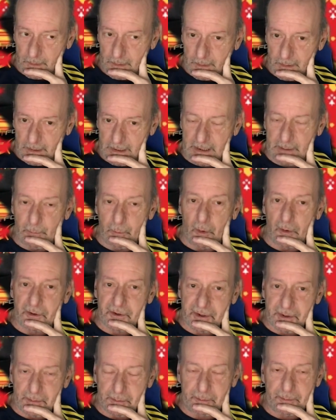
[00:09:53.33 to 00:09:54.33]
he
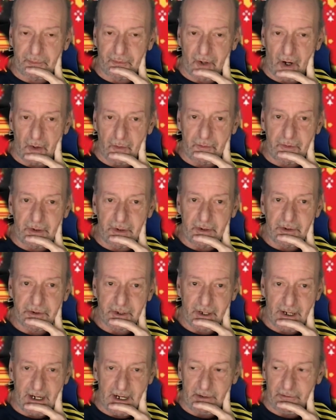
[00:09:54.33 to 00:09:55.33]
was prone
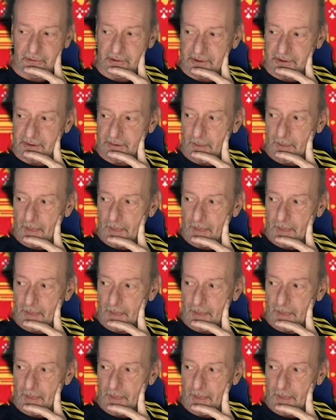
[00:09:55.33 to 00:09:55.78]
to errors.